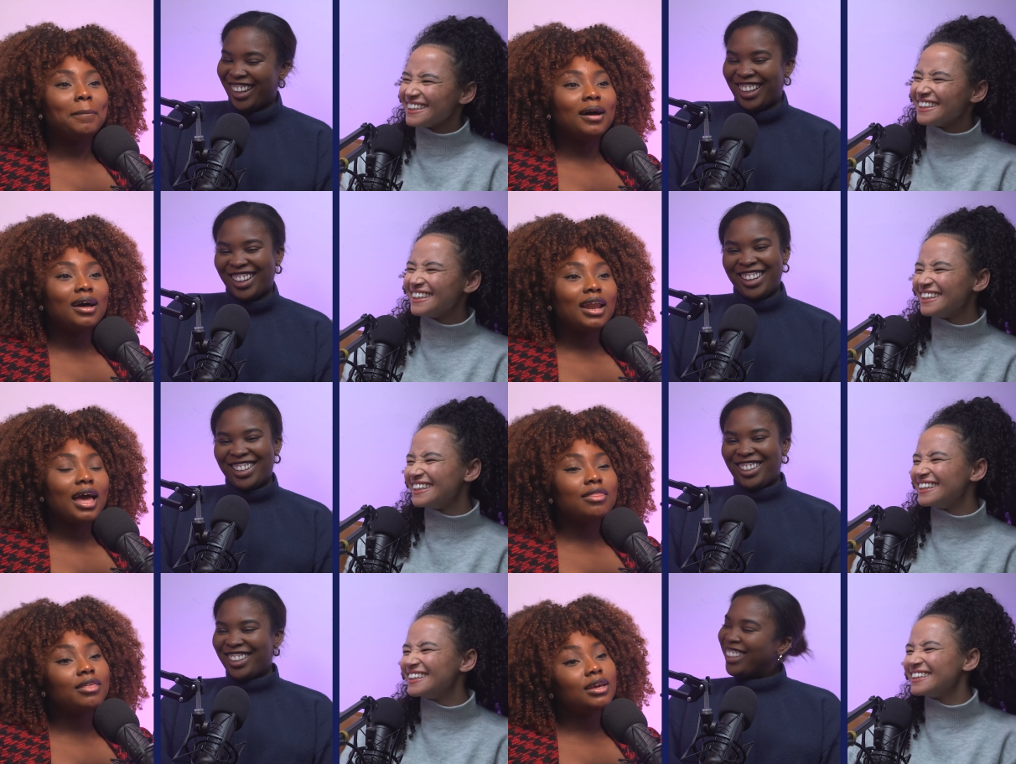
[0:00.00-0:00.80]

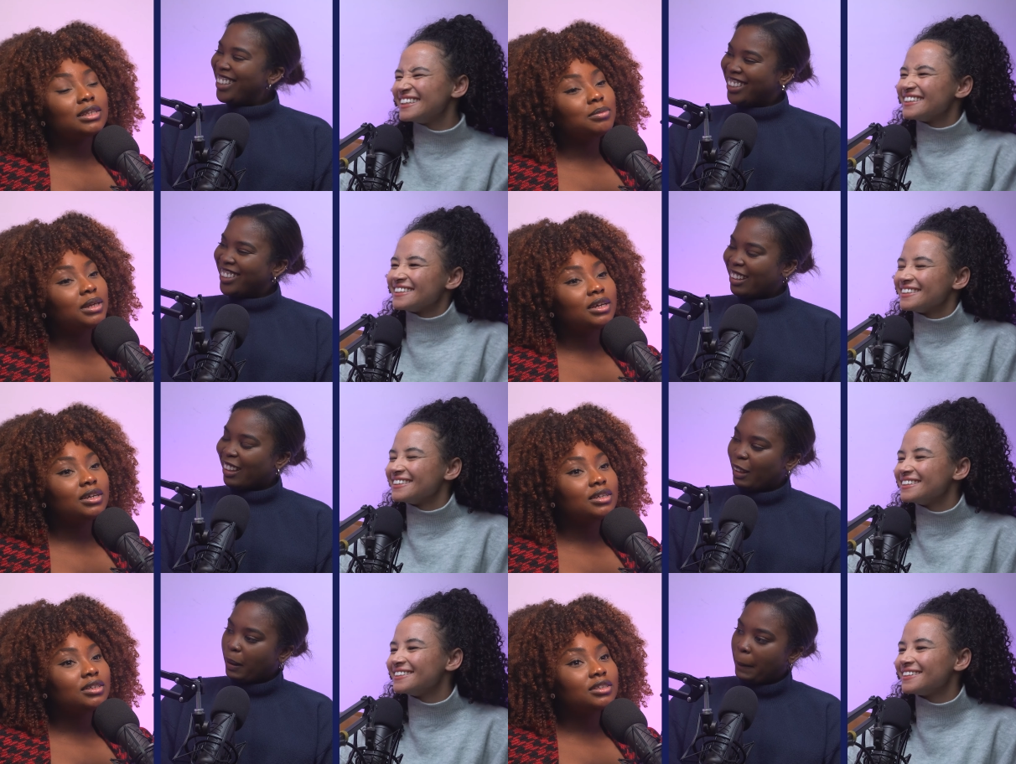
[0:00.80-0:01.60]
Speaker 1: but I think it's
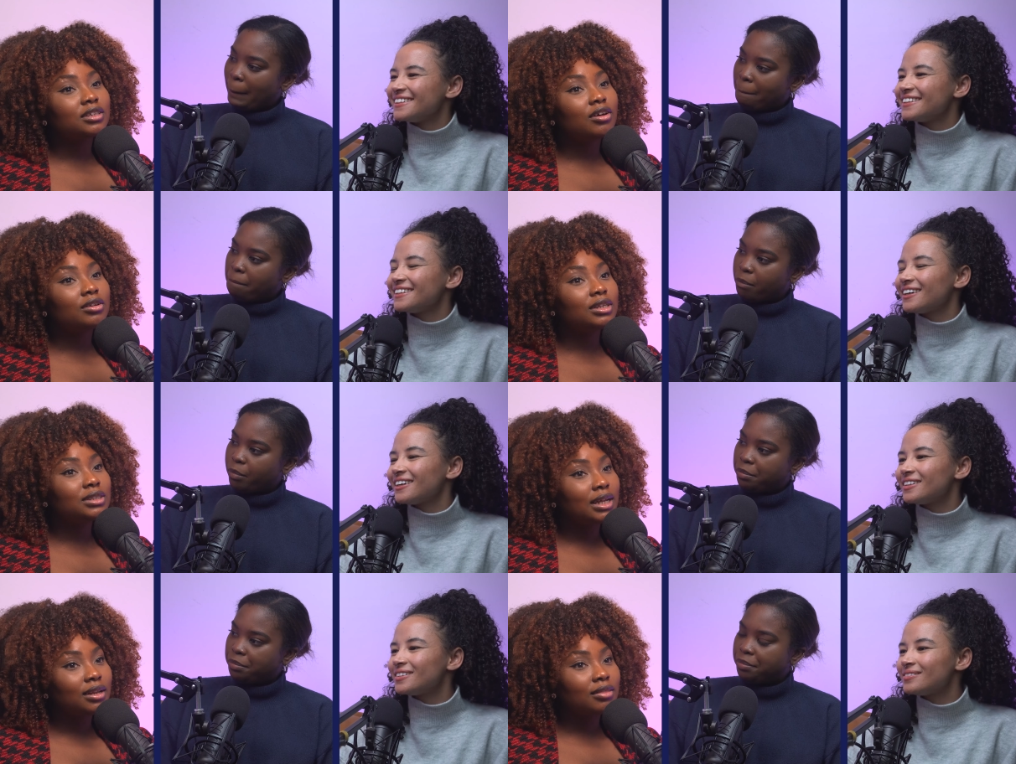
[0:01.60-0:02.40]
because
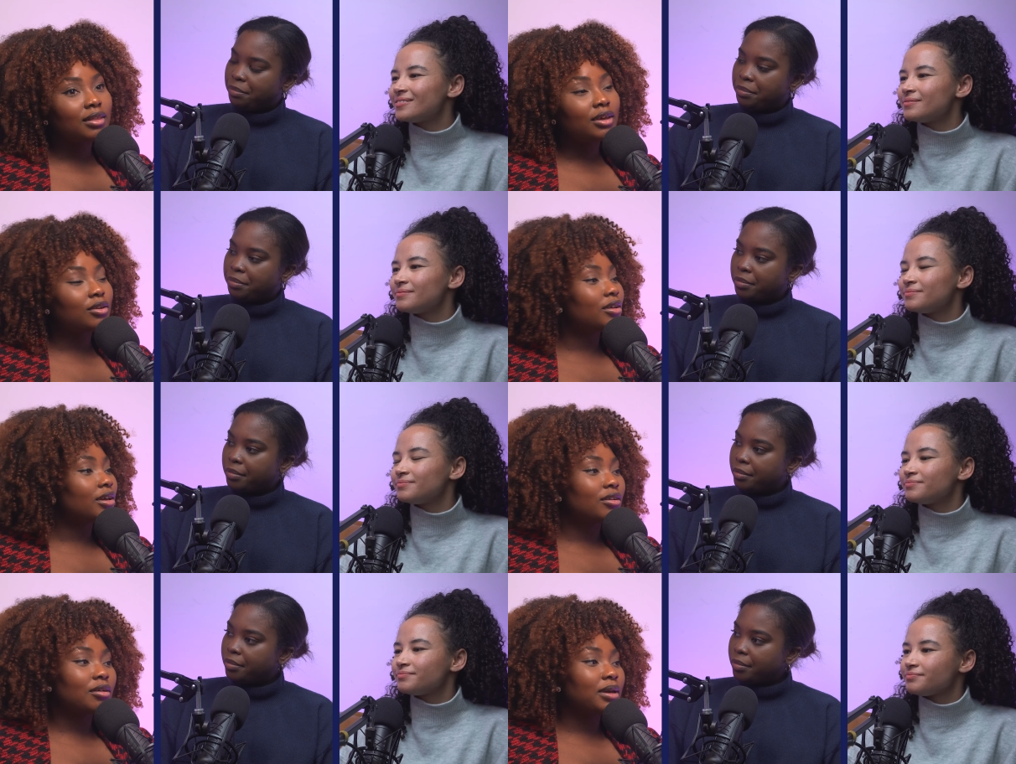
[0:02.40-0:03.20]
understanding the econ-
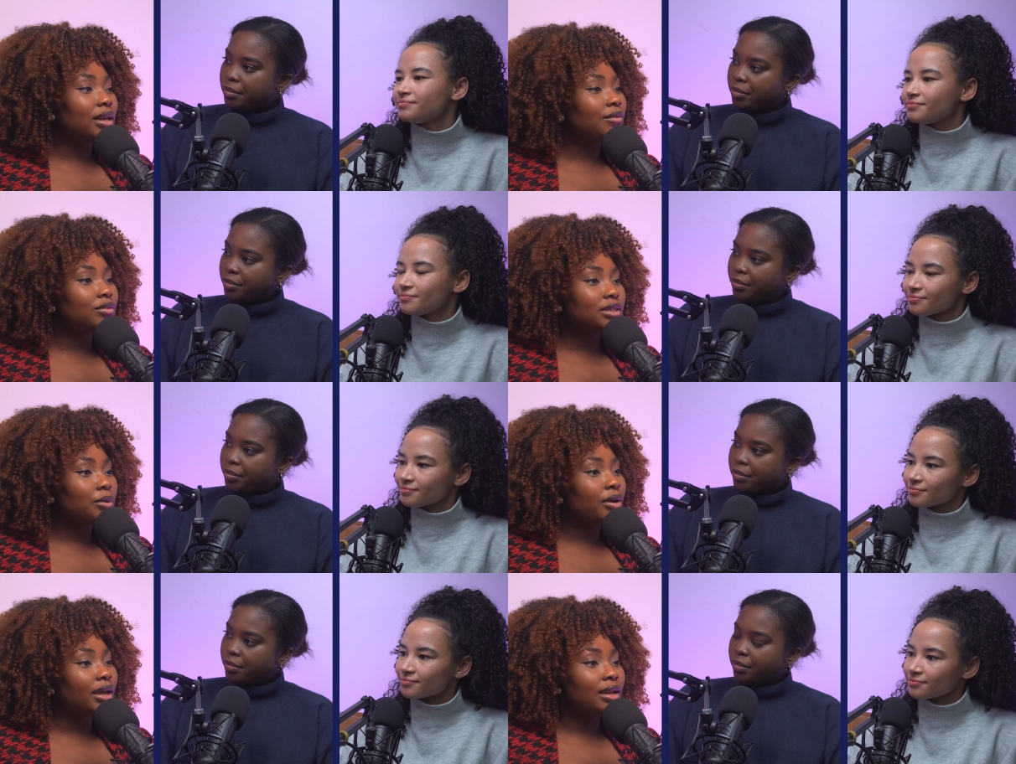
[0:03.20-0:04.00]
economic levels
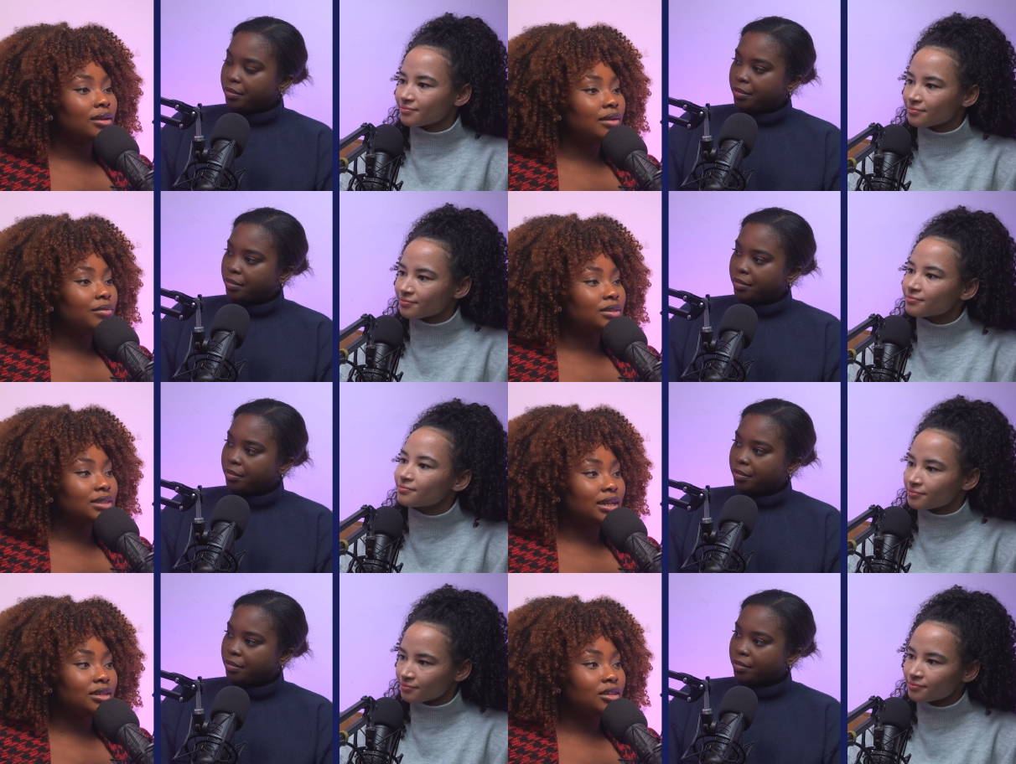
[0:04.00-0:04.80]
that we're in, living
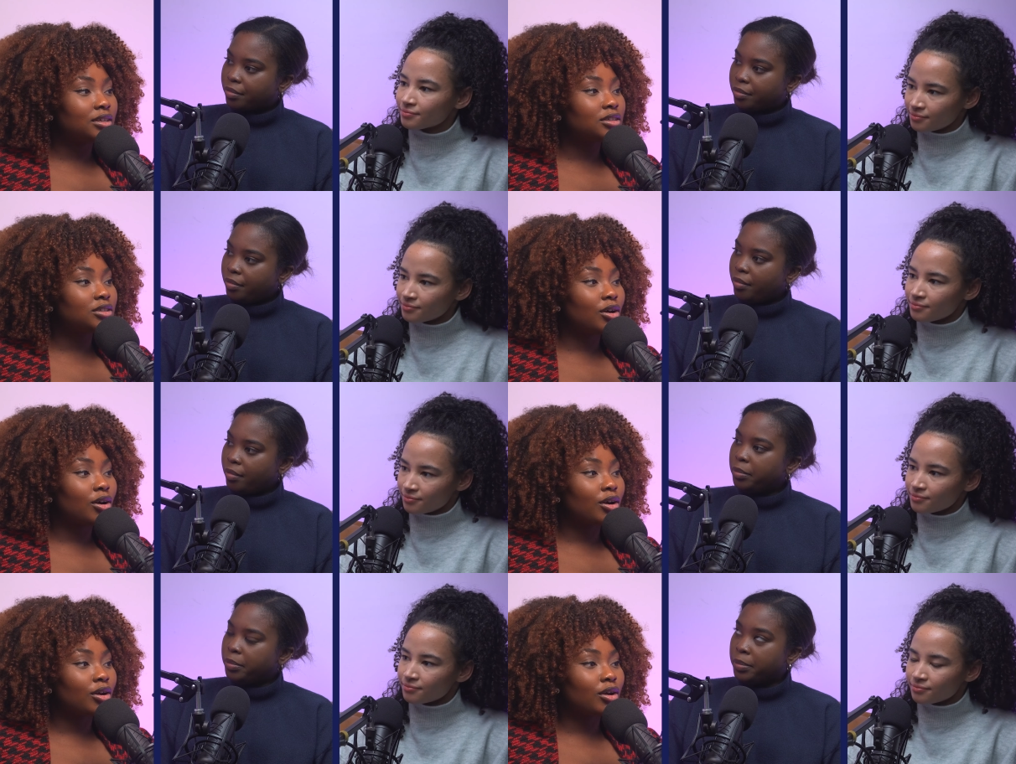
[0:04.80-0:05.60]
standards
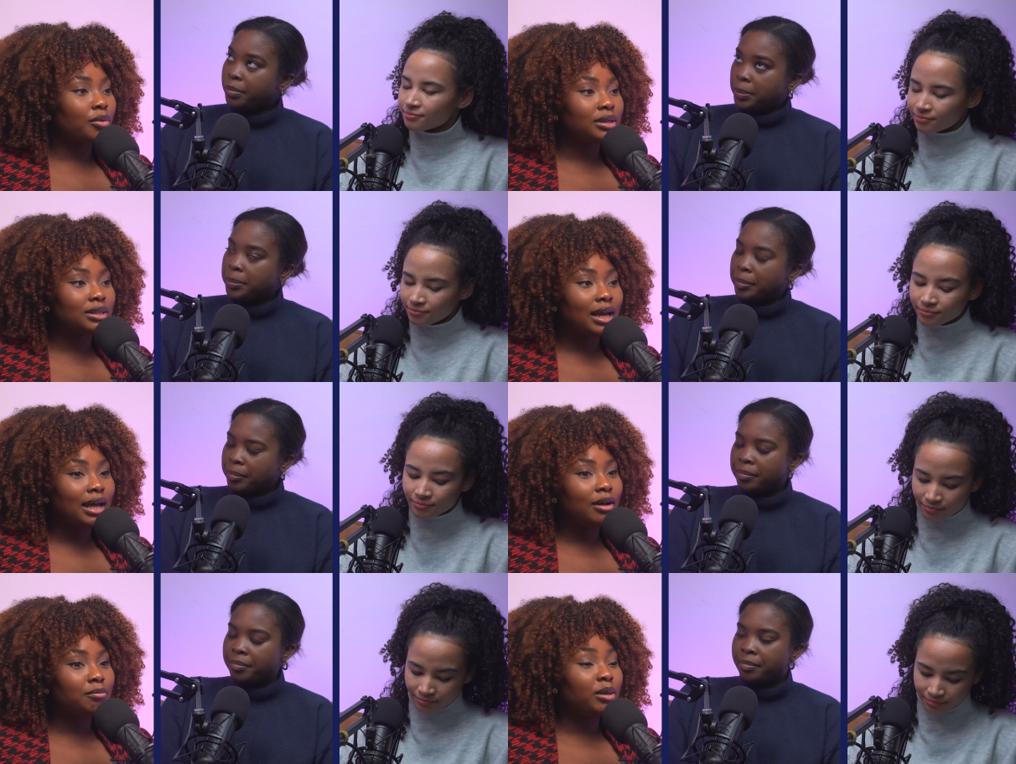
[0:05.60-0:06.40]
are going mm.
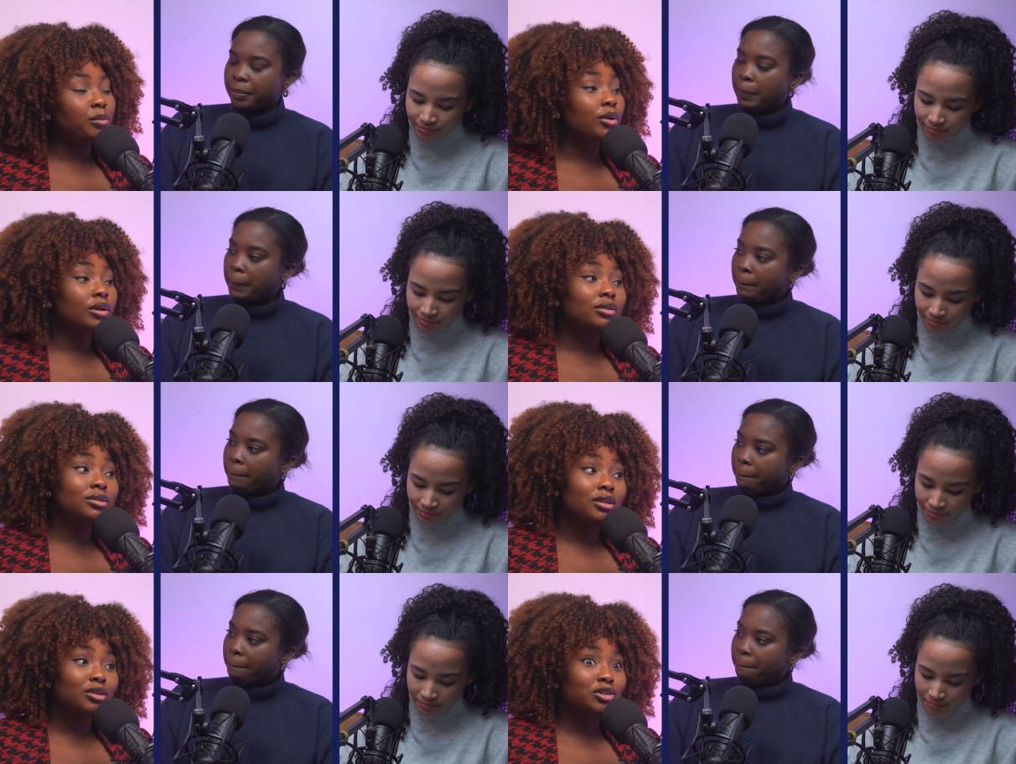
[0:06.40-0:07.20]
down. People are
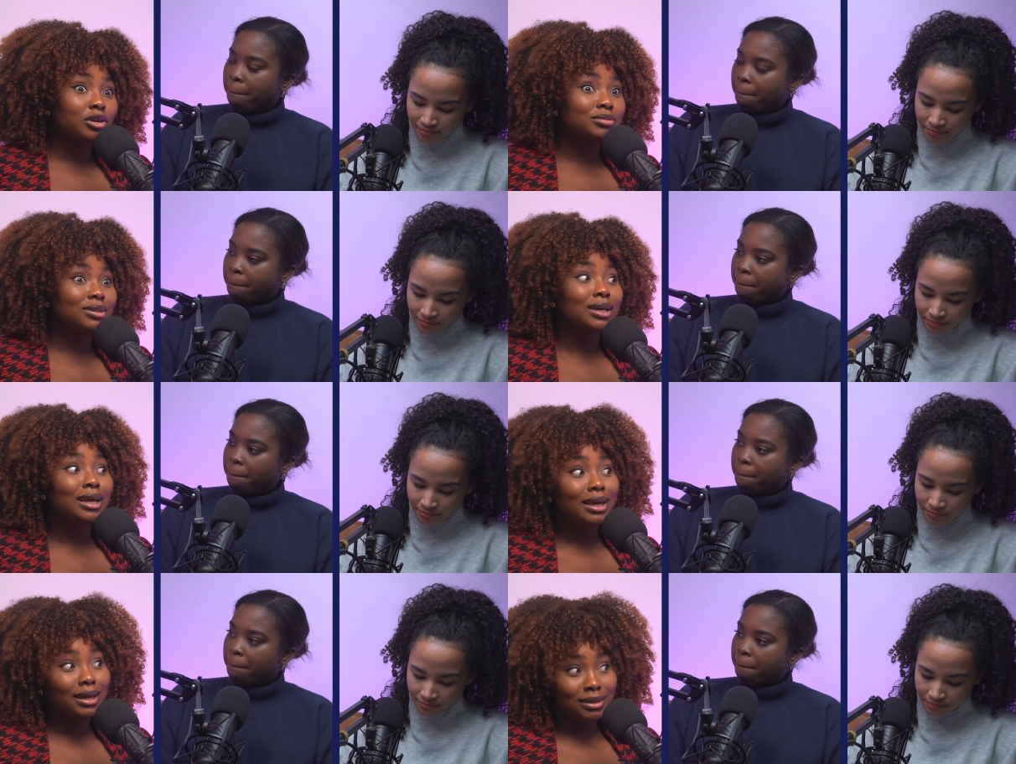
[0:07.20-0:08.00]
losing their jobs
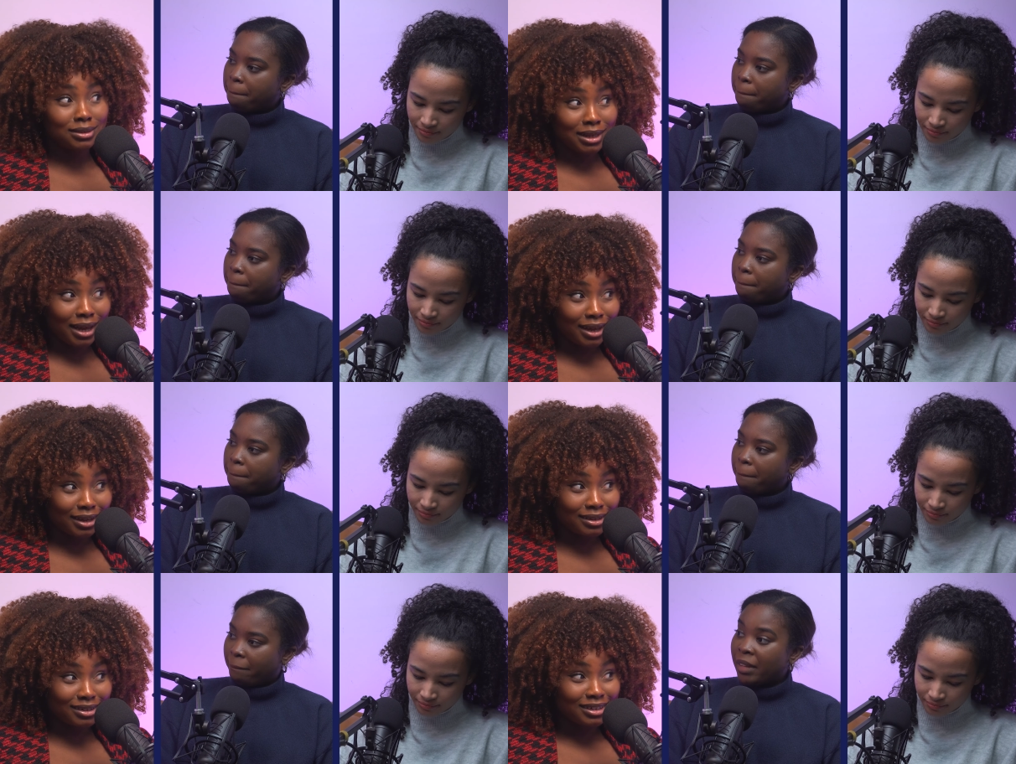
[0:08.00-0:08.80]
in
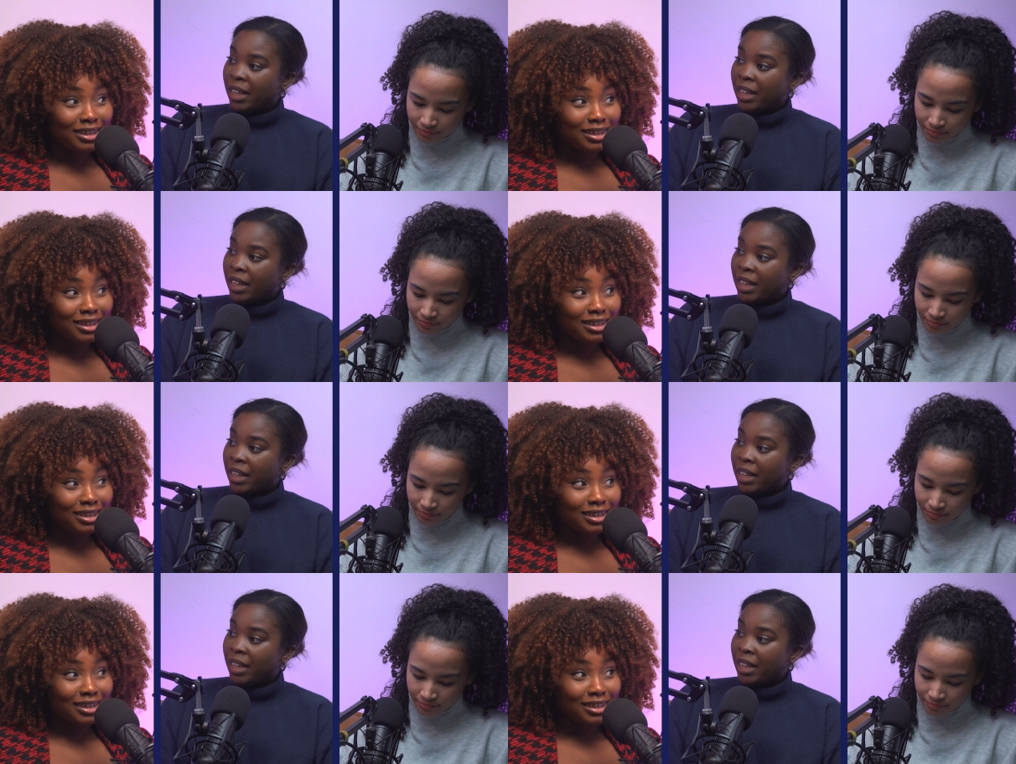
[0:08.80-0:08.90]
tech.